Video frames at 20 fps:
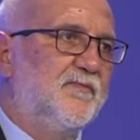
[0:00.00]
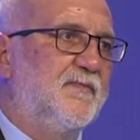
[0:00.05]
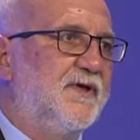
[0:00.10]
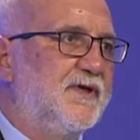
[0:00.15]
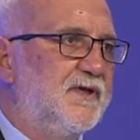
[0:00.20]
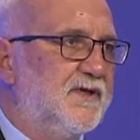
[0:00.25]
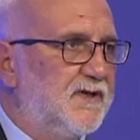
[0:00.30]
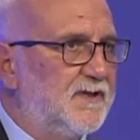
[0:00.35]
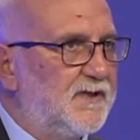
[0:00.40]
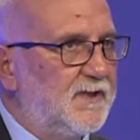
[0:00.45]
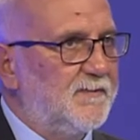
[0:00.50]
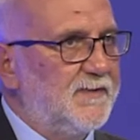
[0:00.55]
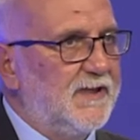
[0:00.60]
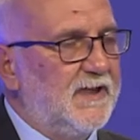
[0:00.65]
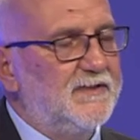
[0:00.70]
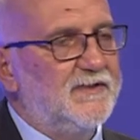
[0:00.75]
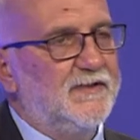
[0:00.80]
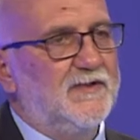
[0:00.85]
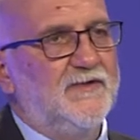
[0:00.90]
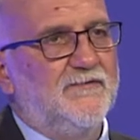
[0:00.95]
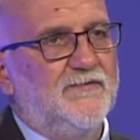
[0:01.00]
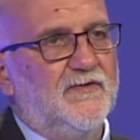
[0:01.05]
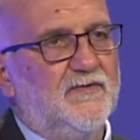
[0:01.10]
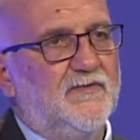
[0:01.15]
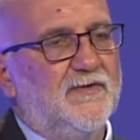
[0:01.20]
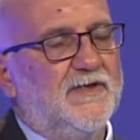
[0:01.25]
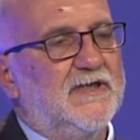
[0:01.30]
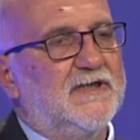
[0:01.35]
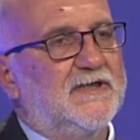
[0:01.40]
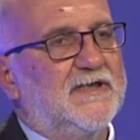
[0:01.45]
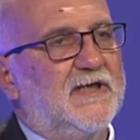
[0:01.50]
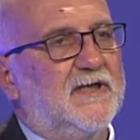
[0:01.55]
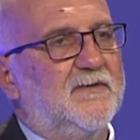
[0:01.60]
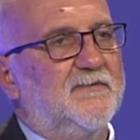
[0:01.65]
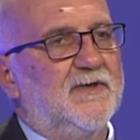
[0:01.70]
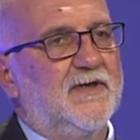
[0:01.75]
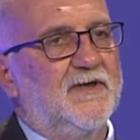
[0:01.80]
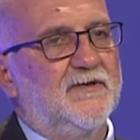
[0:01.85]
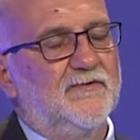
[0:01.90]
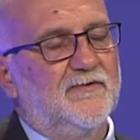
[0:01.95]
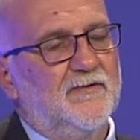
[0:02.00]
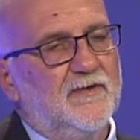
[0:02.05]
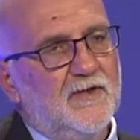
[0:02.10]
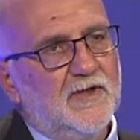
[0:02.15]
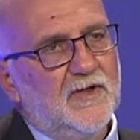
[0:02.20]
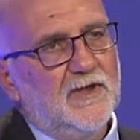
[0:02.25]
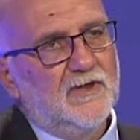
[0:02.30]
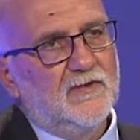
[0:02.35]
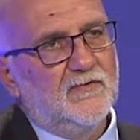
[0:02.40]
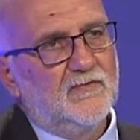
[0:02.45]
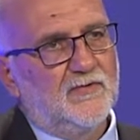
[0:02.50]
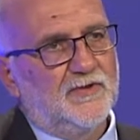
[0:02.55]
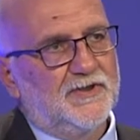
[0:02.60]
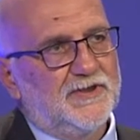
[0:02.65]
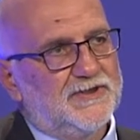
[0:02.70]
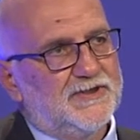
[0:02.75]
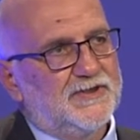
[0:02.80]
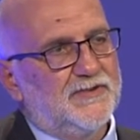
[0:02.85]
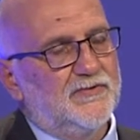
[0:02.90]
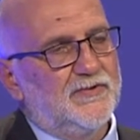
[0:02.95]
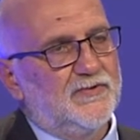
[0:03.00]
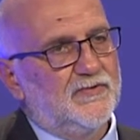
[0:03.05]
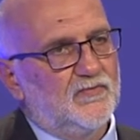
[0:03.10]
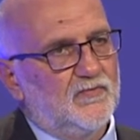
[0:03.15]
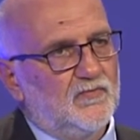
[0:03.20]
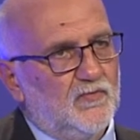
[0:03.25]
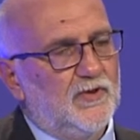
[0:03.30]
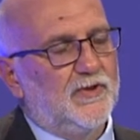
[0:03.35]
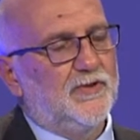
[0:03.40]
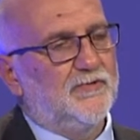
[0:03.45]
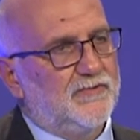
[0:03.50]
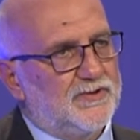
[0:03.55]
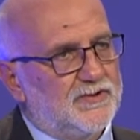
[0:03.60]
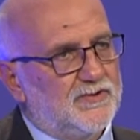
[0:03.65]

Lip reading: which if these genes are present